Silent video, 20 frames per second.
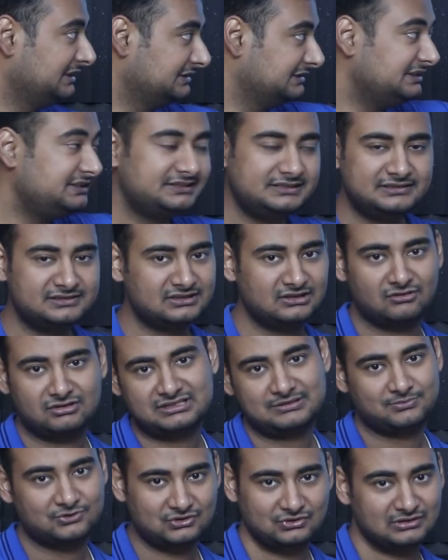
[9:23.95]
These things
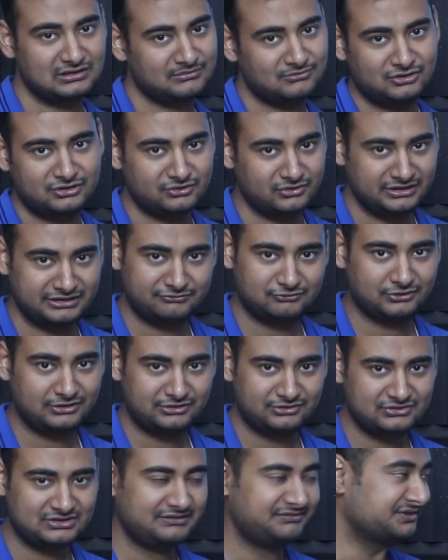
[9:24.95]
not supposed to come on
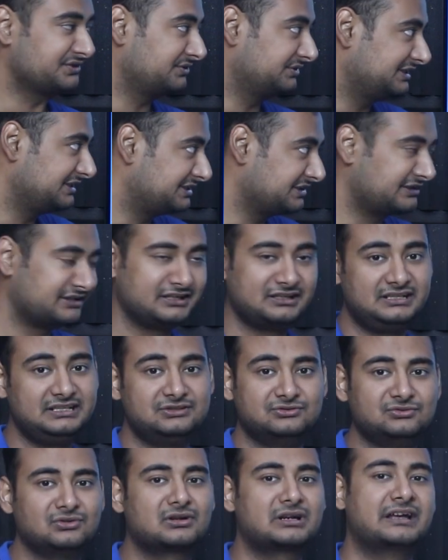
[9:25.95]
24/7. So they
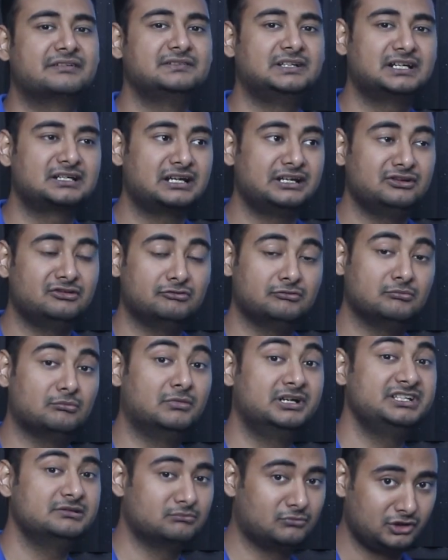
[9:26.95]
generally do not have that kind of
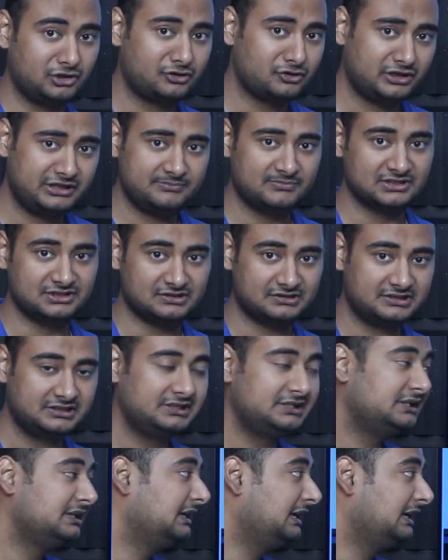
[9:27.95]
monetary budget.